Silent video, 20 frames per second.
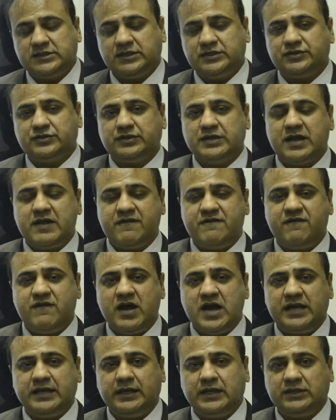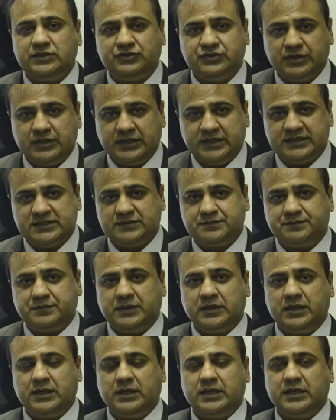They should have financial
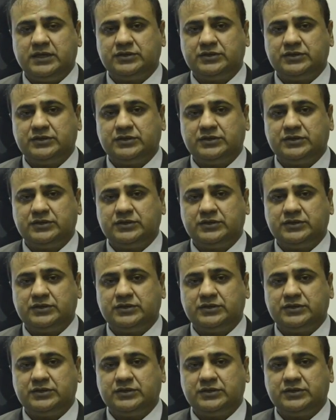experts.